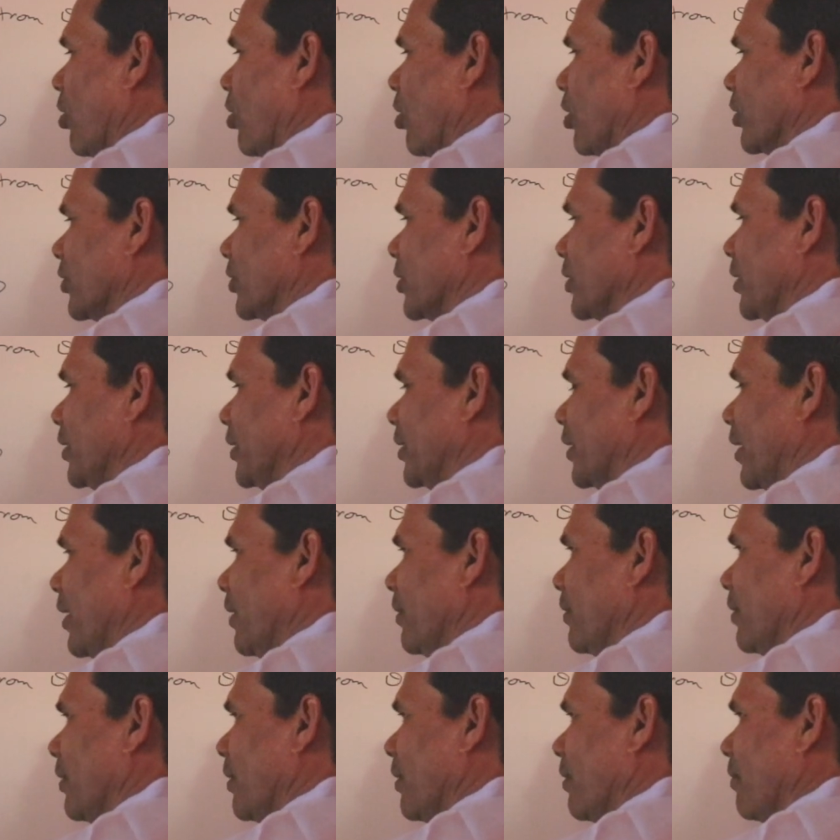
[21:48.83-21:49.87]
cos
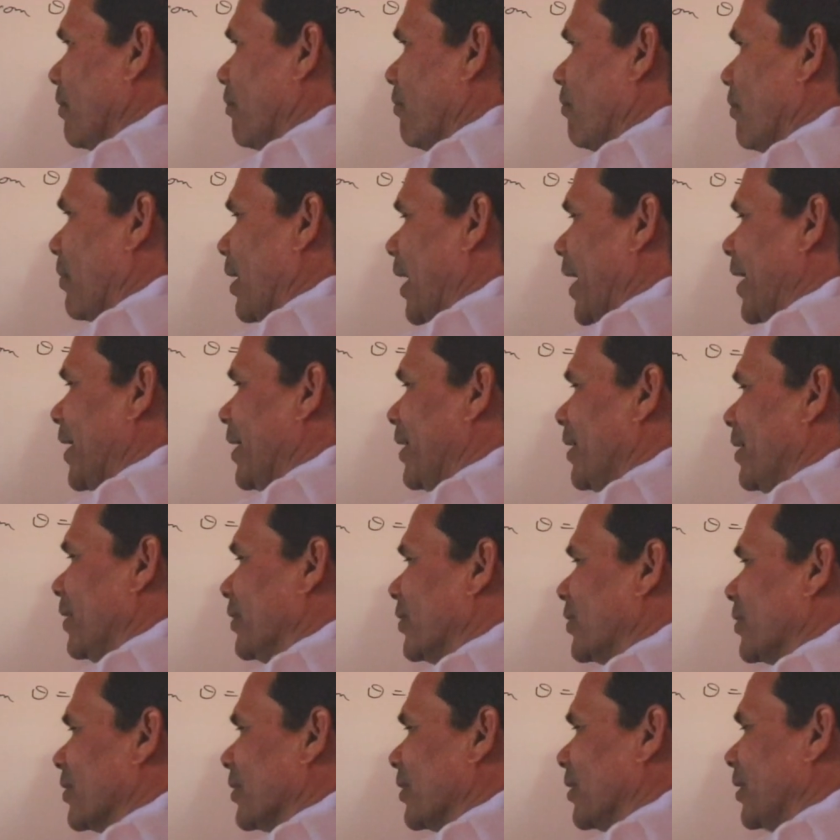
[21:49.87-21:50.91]
theta
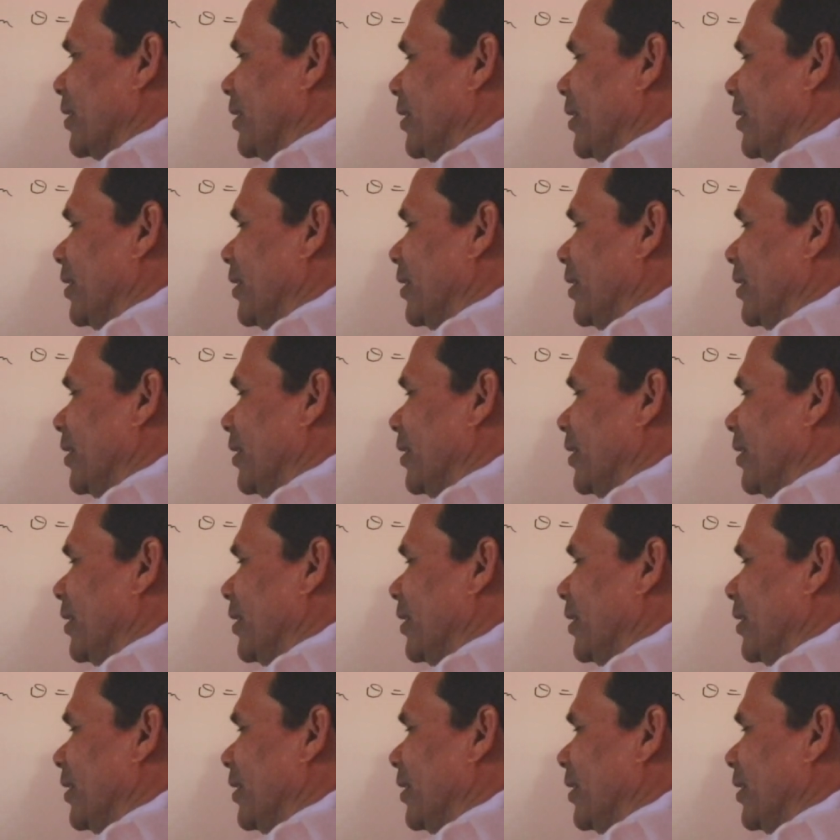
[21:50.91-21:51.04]
minus